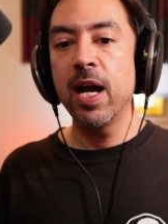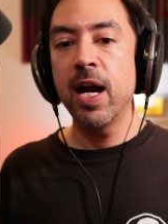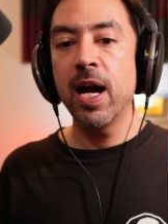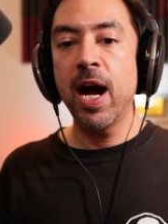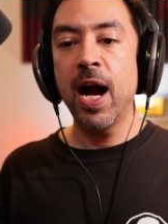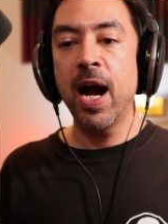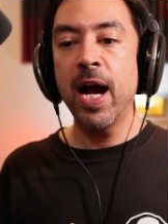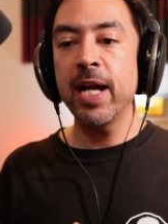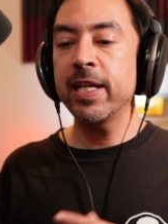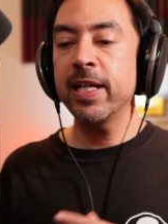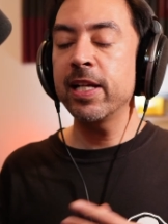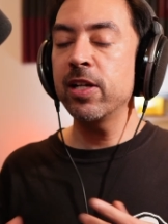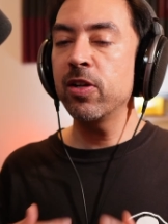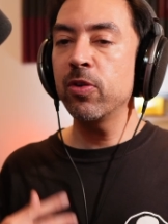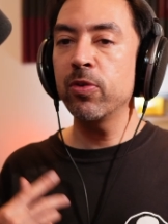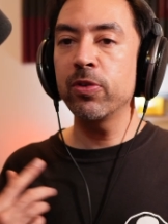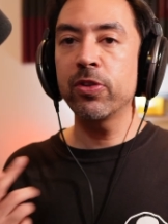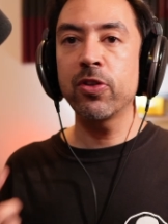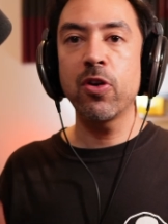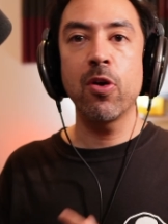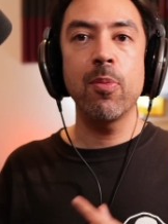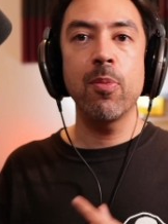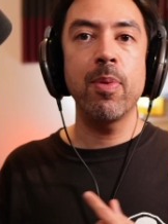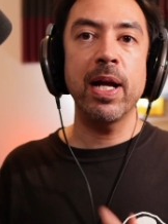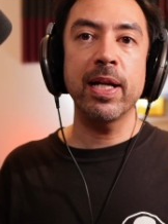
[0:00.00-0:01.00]
I can always
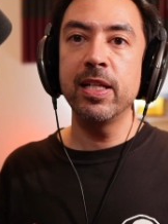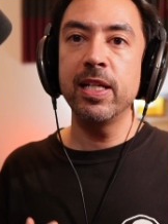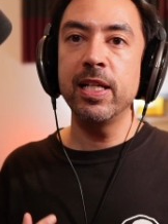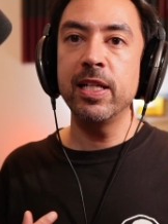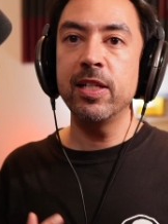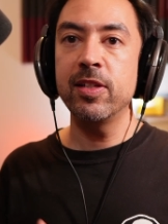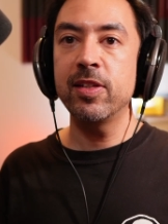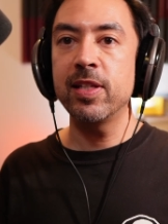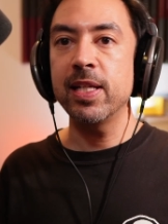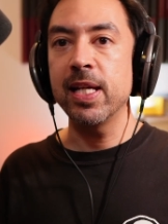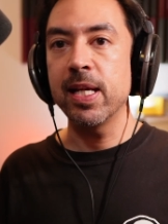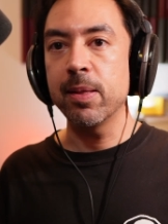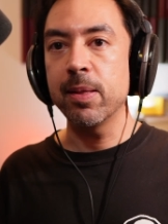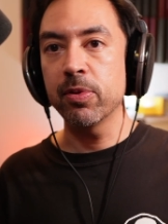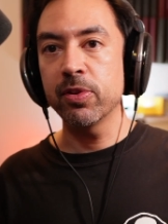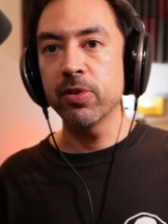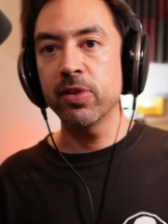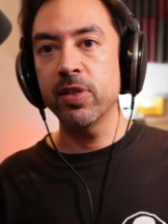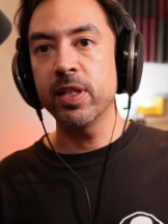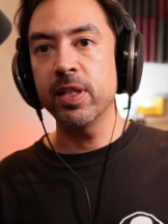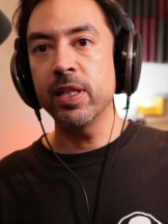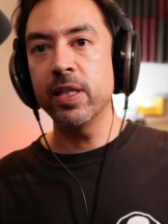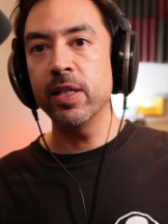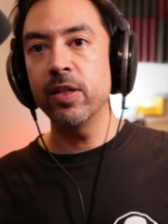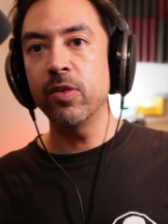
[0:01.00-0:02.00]
go back into
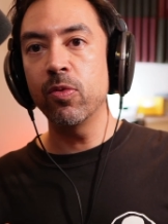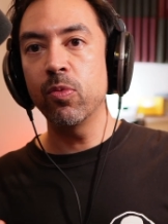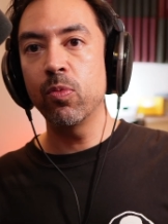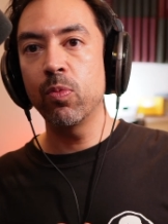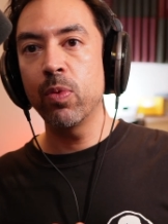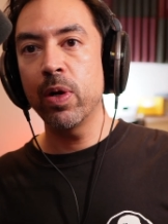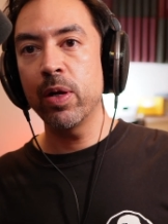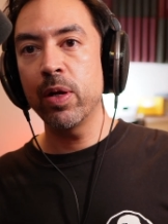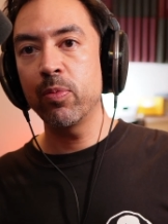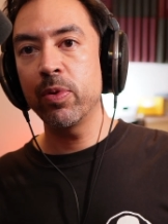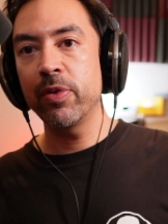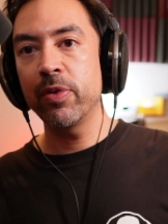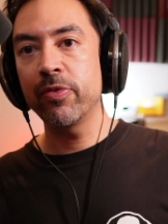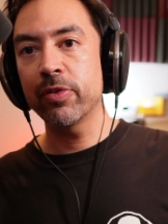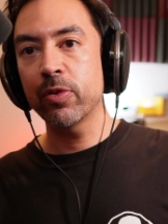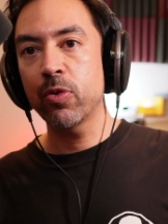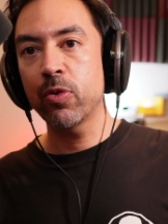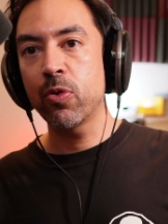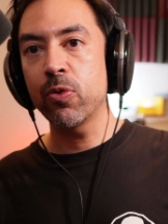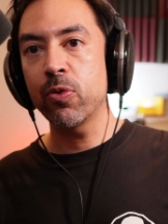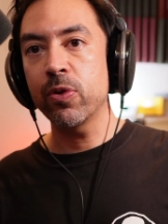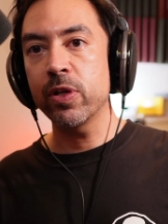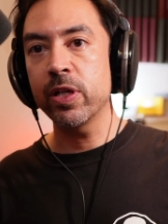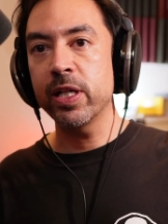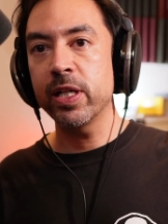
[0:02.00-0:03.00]
Ableton when we've
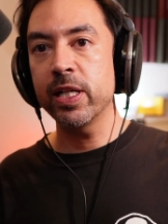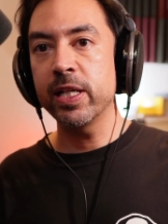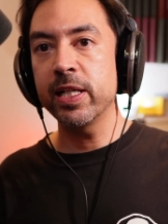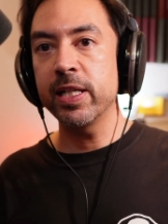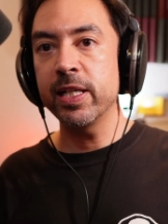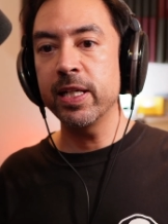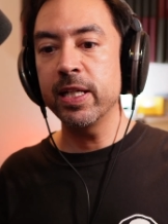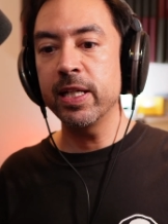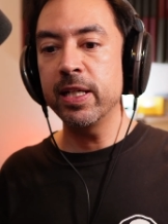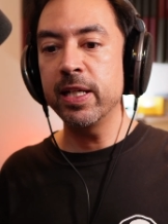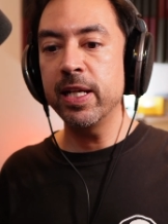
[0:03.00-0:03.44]
recorded it in